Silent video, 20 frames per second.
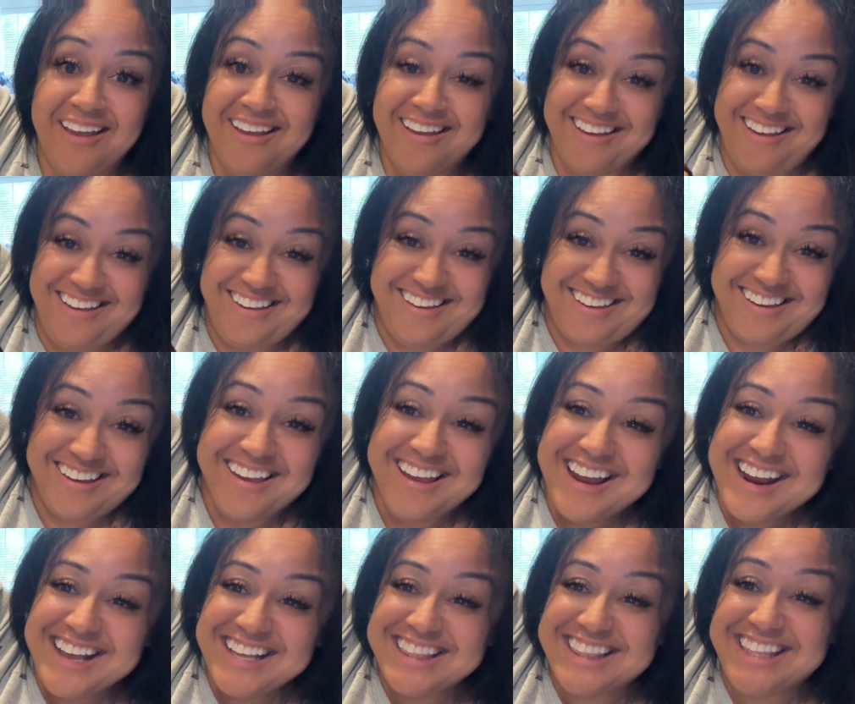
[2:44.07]

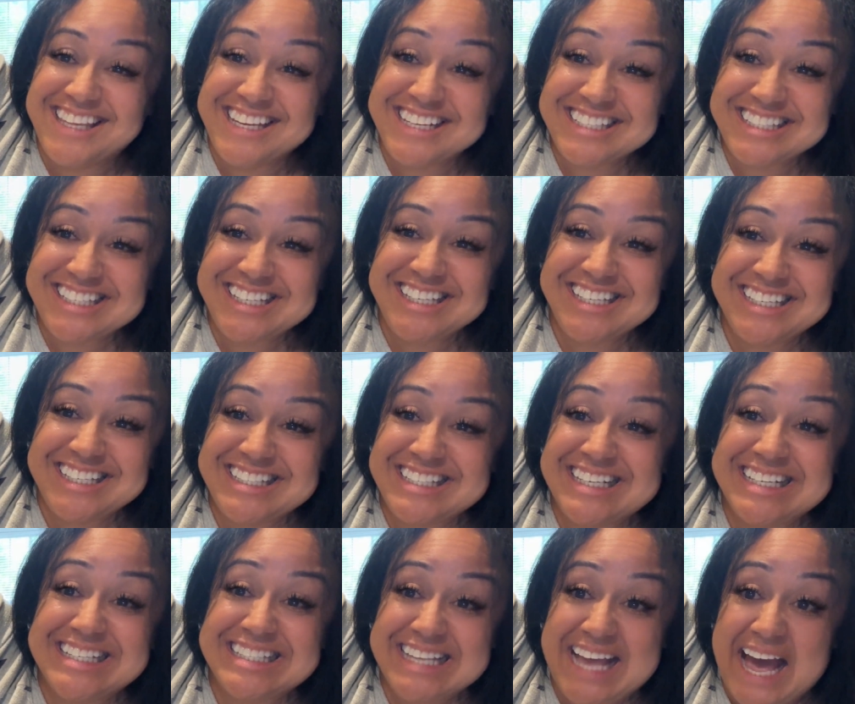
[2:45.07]
This is
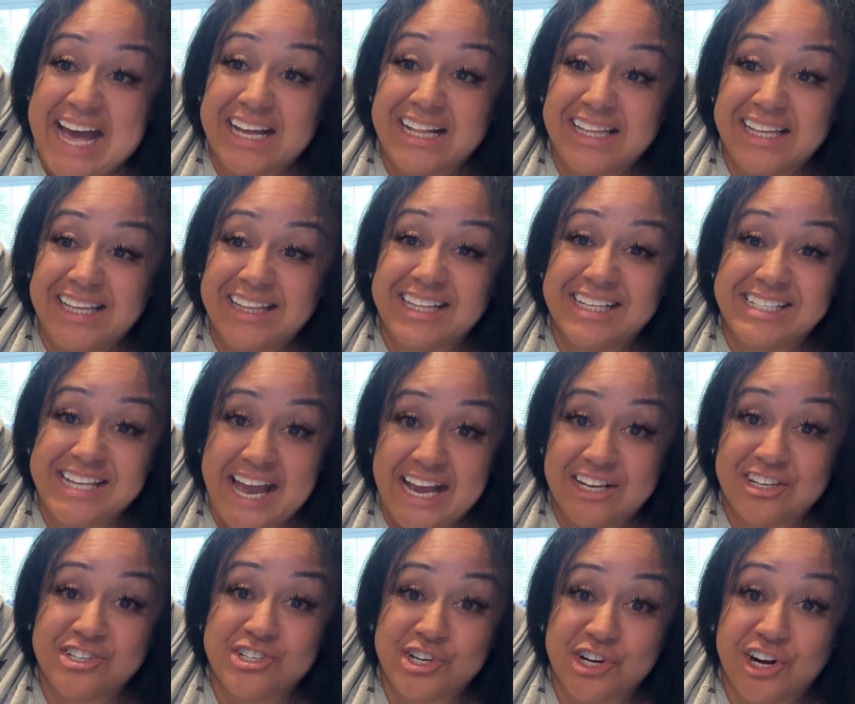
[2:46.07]
exactly the
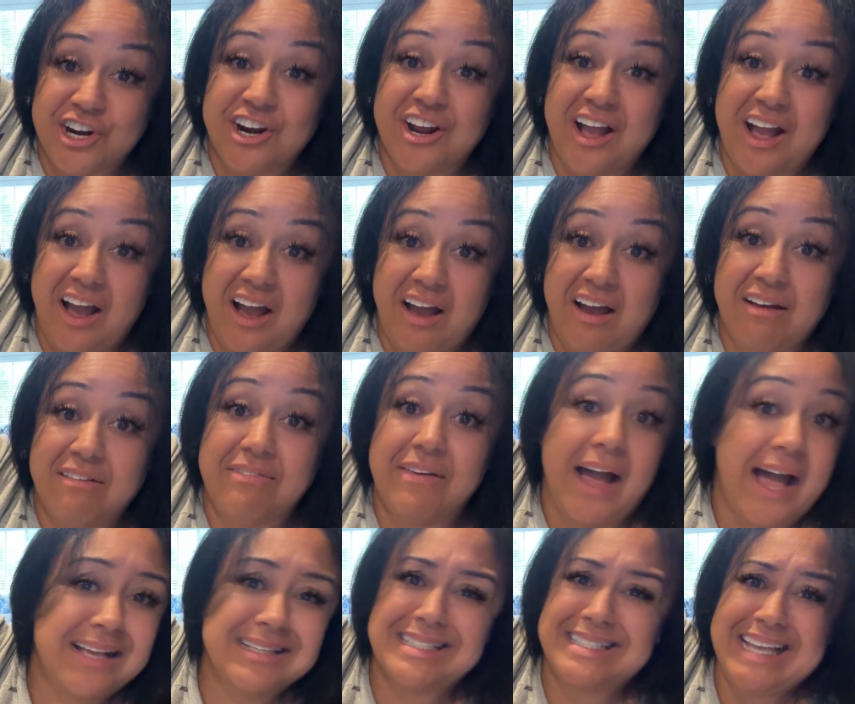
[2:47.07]
texture of,
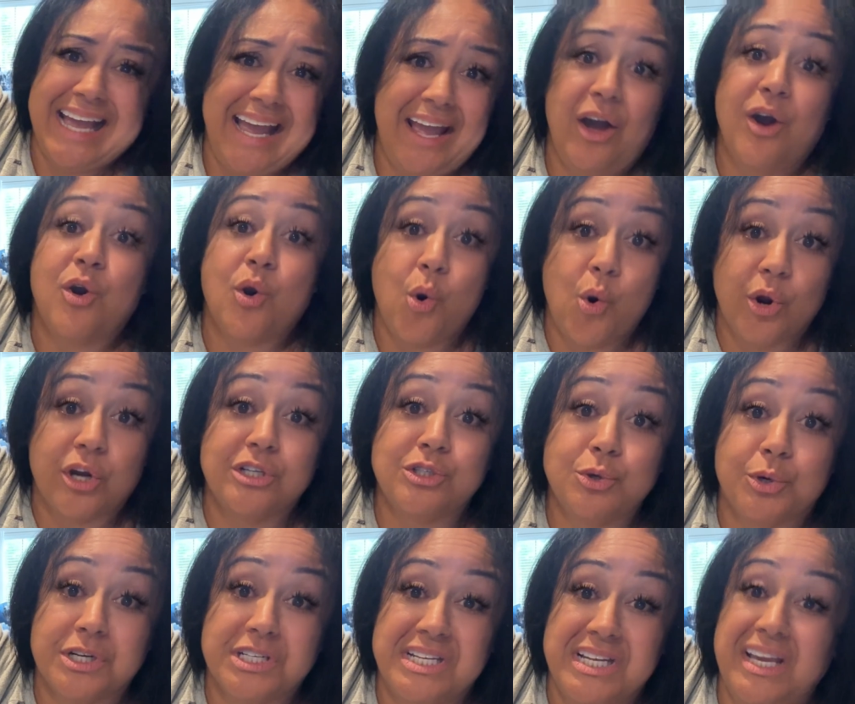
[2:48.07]
say, a corn
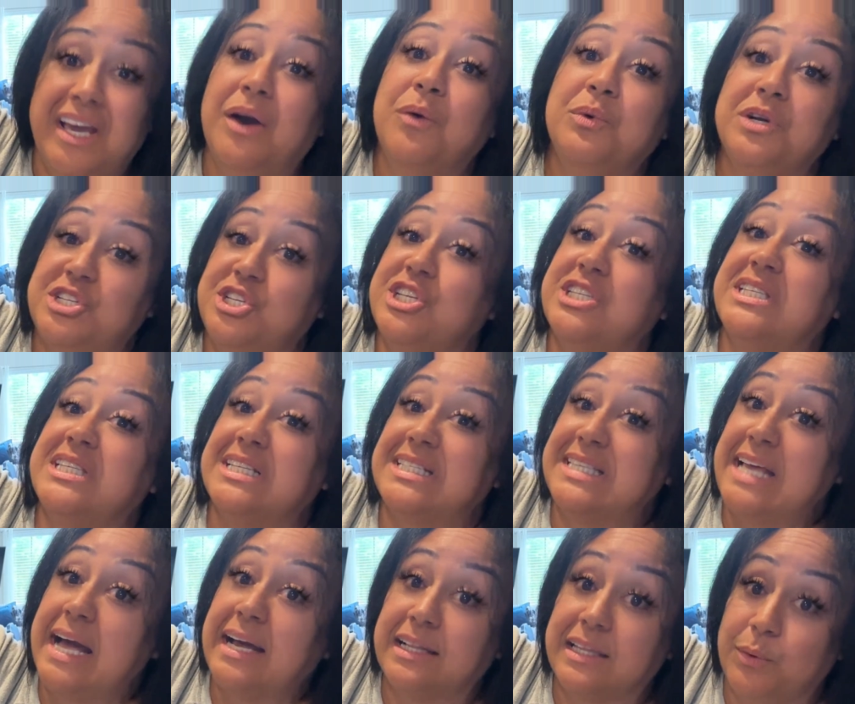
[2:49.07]
tortilla, which is
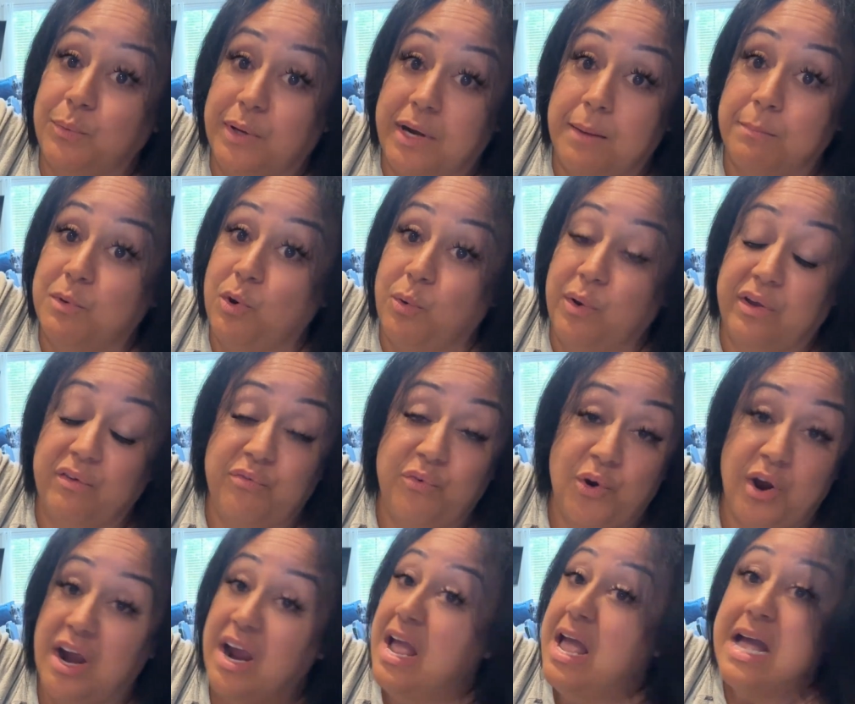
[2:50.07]
exactly what I'm going
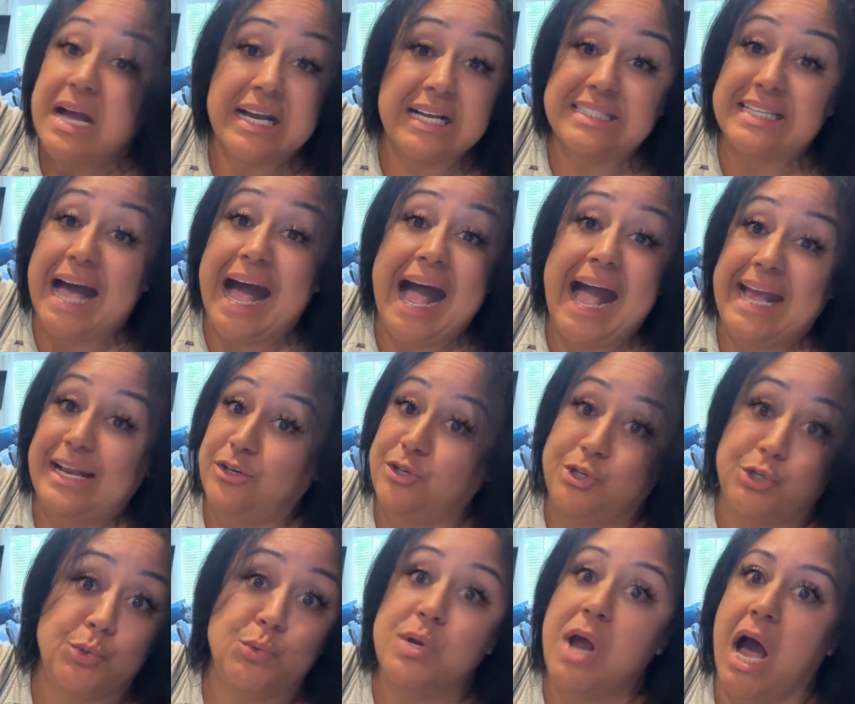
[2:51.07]
for because I
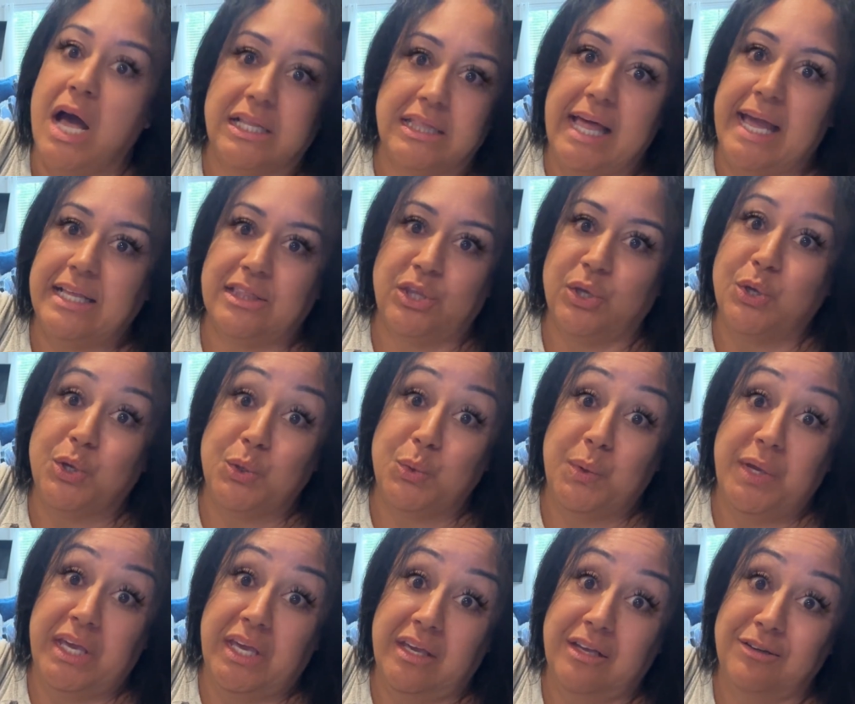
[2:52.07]
do not like the
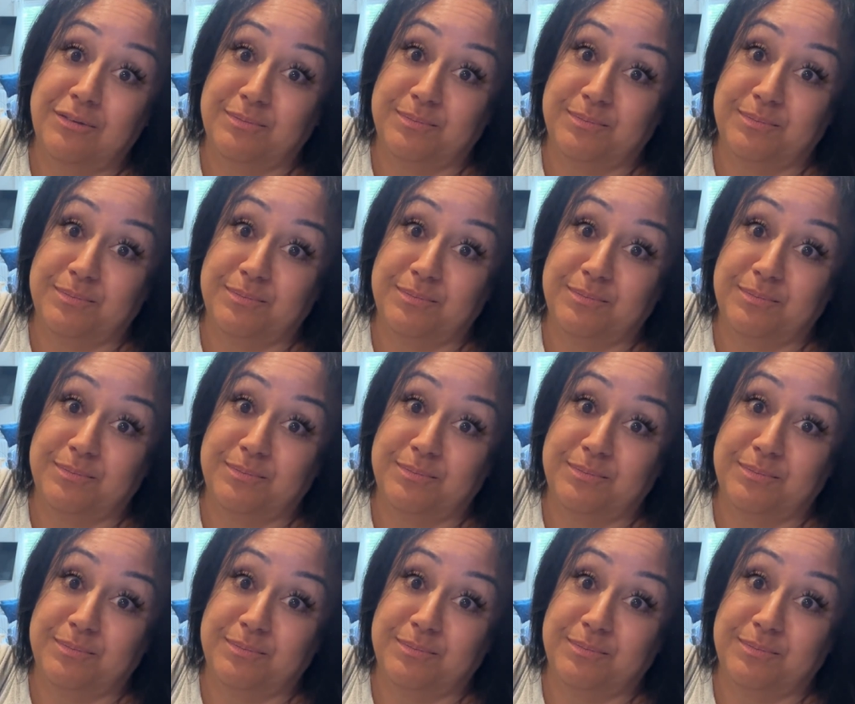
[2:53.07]
gooey.